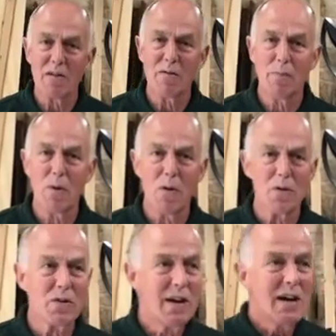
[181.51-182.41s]
of
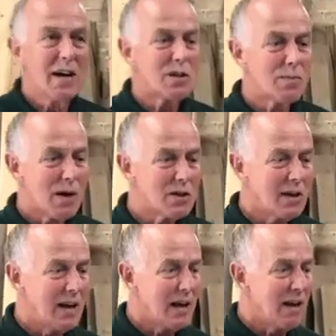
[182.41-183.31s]
bronze,
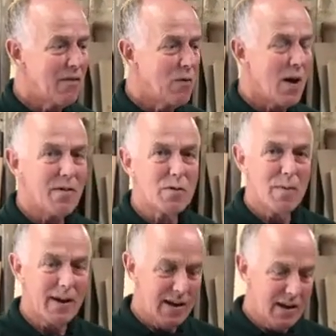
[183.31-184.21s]
especially if you have to
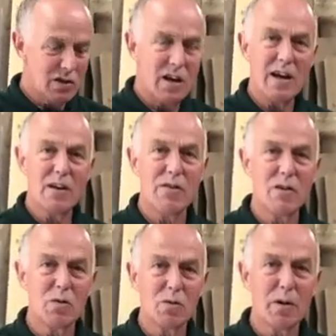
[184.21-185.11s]
make each
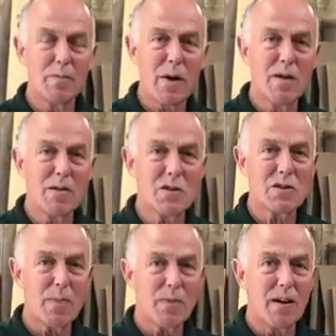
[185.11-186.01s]
individual component
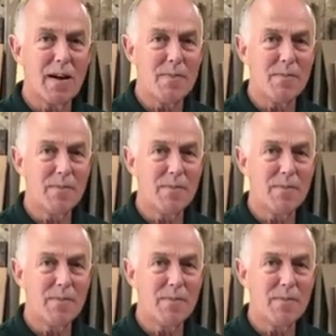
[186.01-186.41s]
separately.